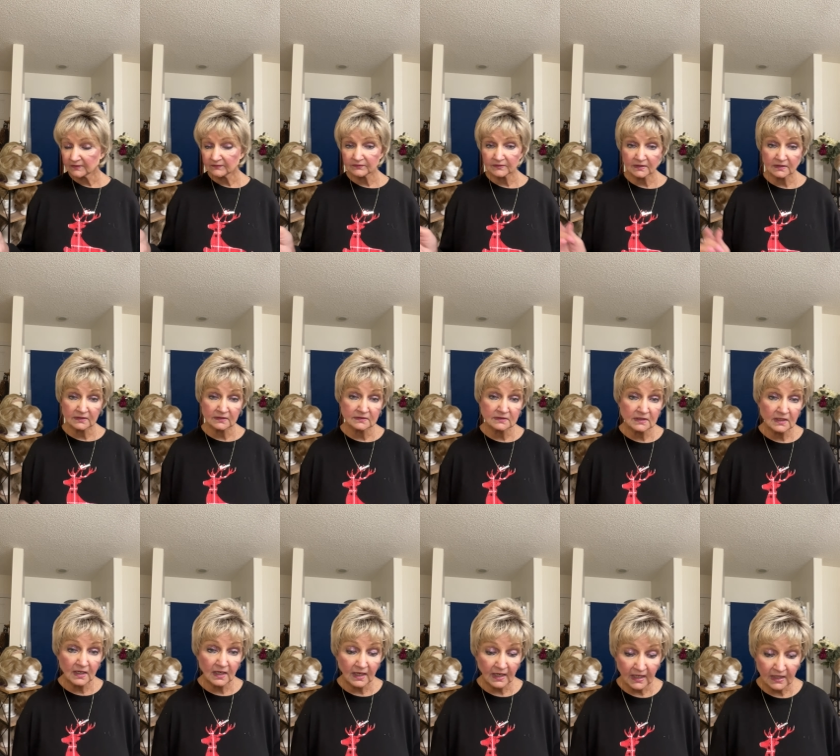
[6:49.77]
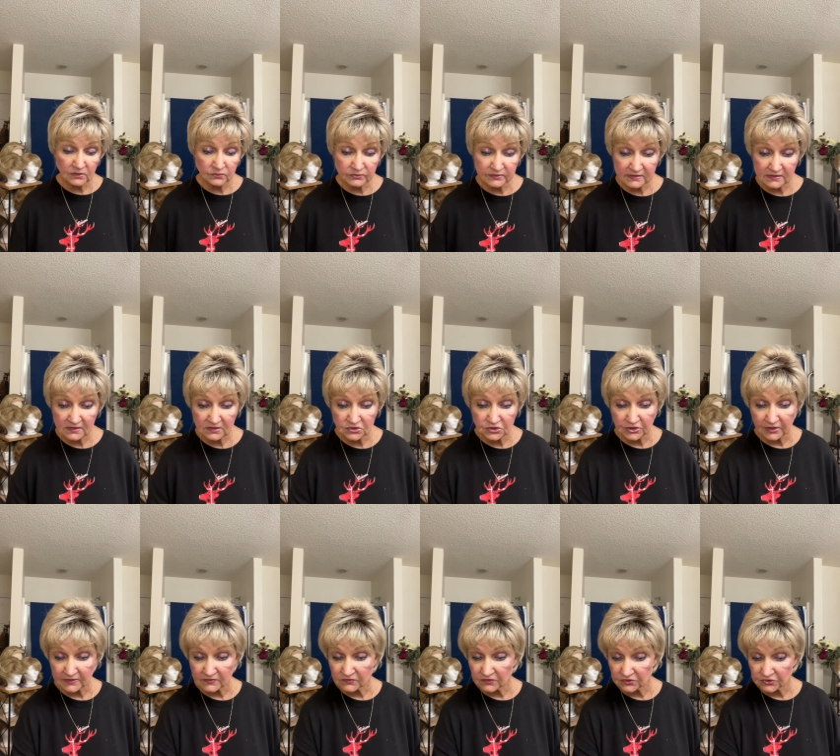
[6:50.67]
then I would
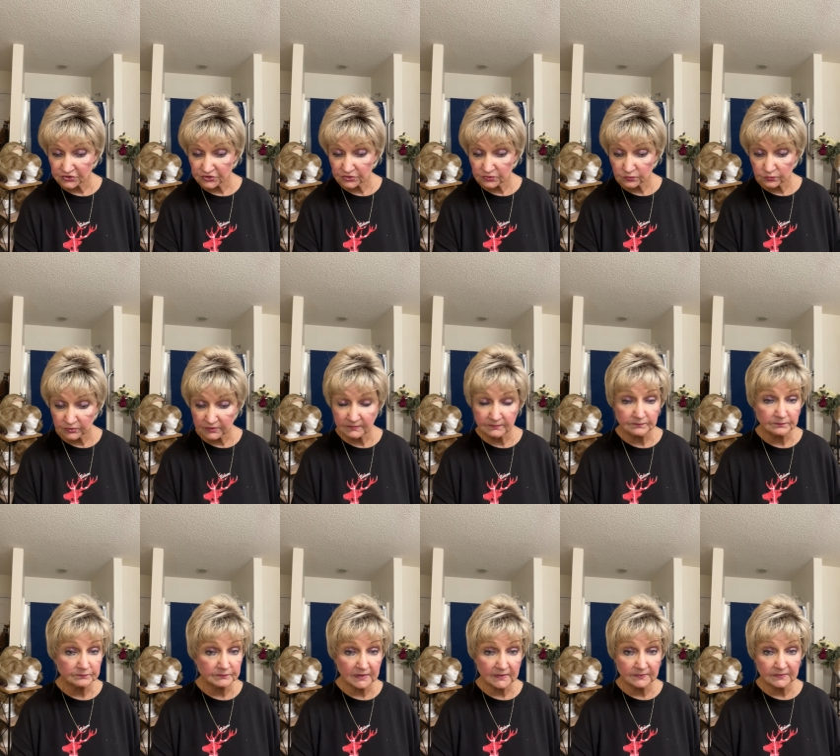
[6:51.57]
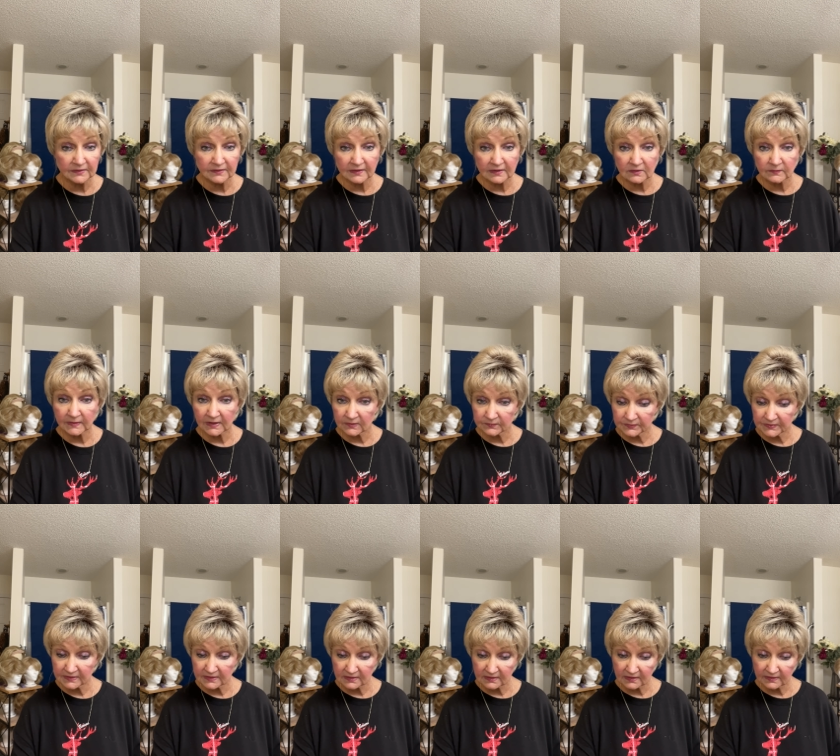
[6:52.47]
suggest that you would maybe think about
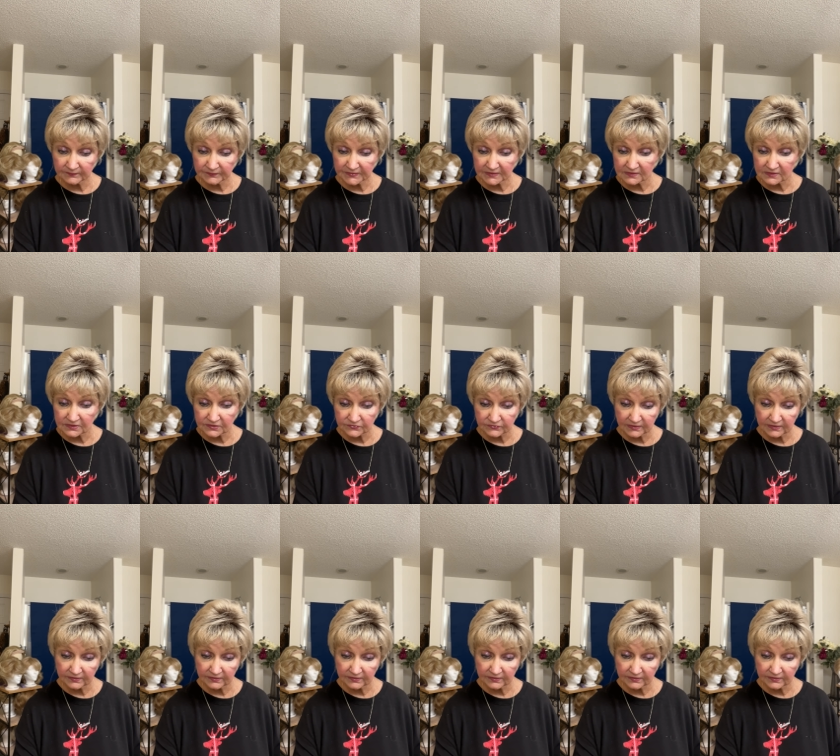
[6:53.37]
picking up these three.